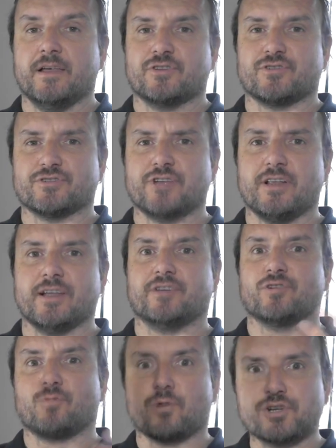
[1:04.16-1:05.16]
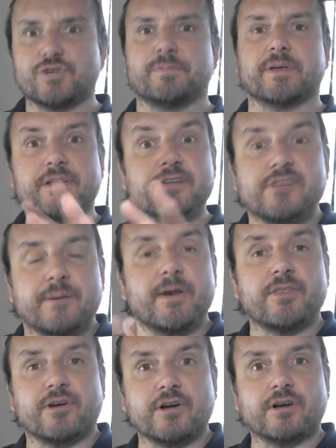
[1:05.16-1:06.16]
So it's not like you're worshipping some
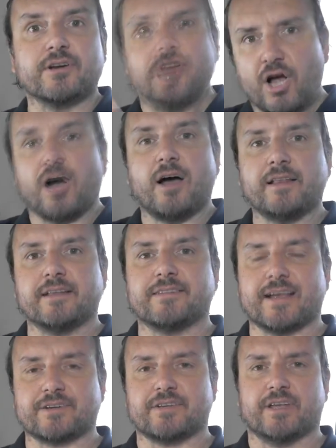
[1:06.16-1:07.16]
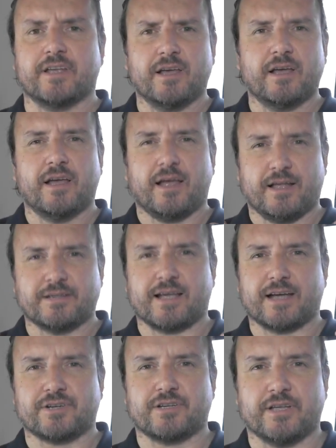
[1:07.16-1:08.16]
other god. It's actually
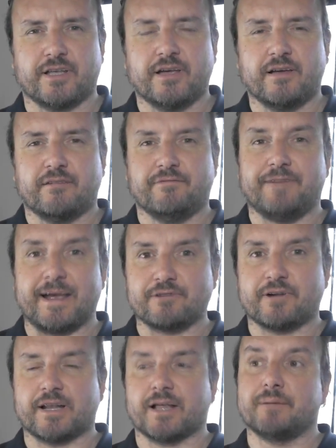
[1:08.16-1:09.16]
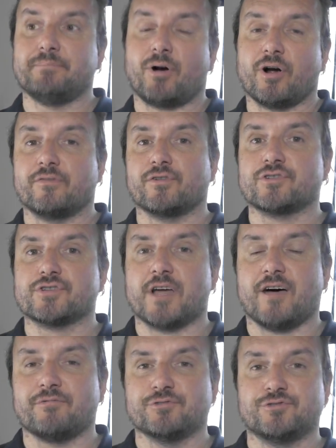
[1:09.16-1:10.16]
venerating part of
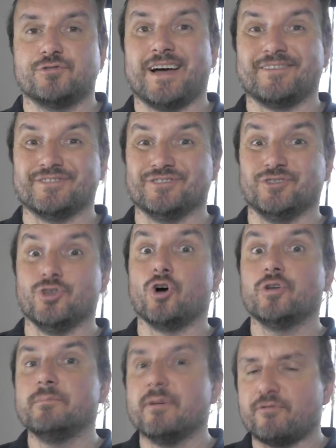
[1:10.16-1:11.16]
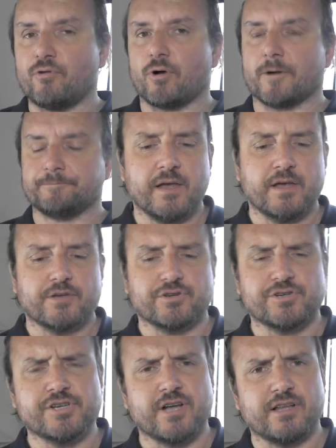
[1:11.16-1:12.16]
yourself which you haven't known before. So
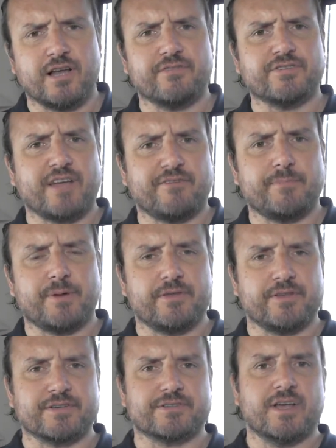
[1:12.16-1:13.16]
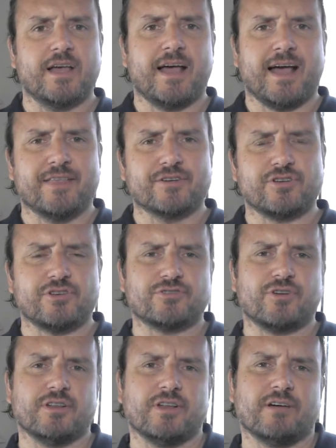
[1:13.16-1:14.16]
she's got a lot of stuff about this. And there's
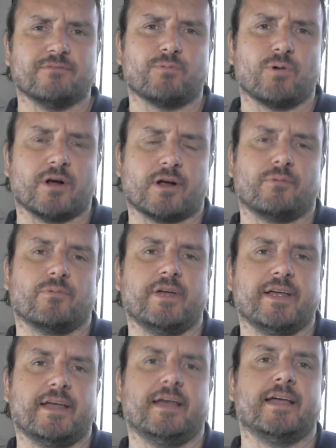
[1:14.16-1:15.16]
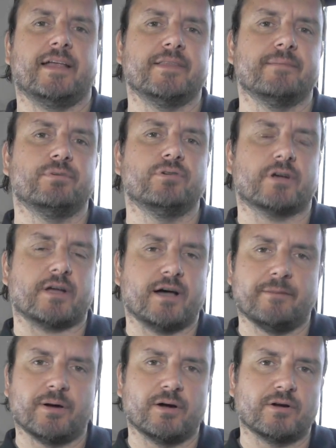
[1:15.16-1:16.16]
also a lot of work in the book
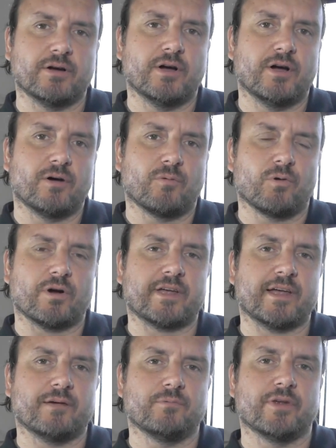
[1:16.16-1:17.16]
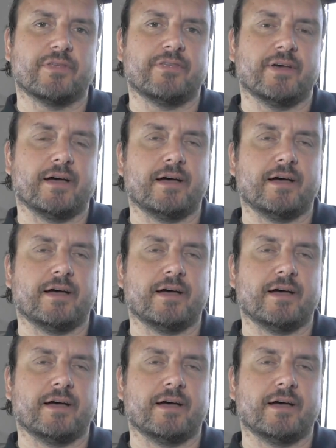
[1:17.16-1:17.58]
about working with